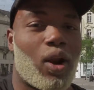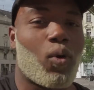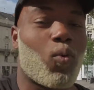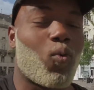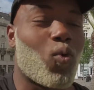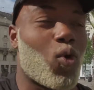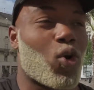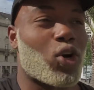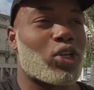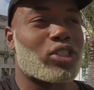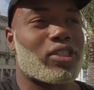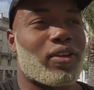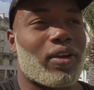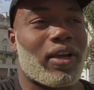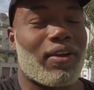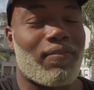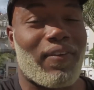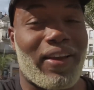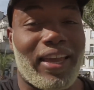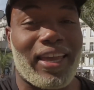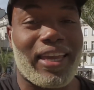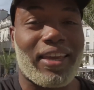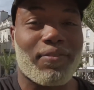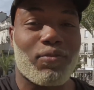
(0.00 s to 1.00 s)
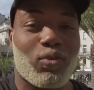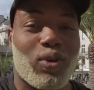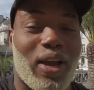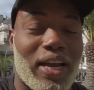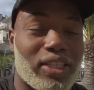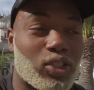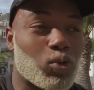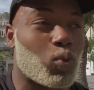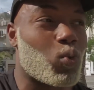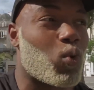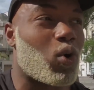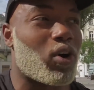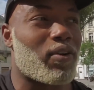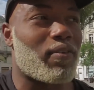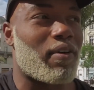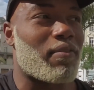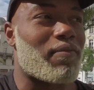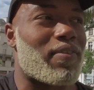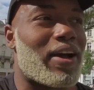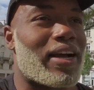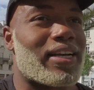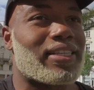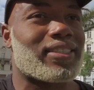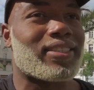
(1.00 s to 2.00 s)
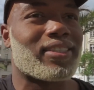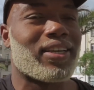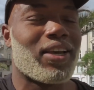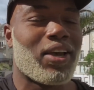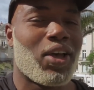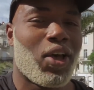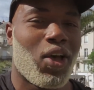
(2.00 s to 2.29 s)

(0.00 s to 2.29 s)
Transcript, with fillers: a word, if I give you guys a word of advice,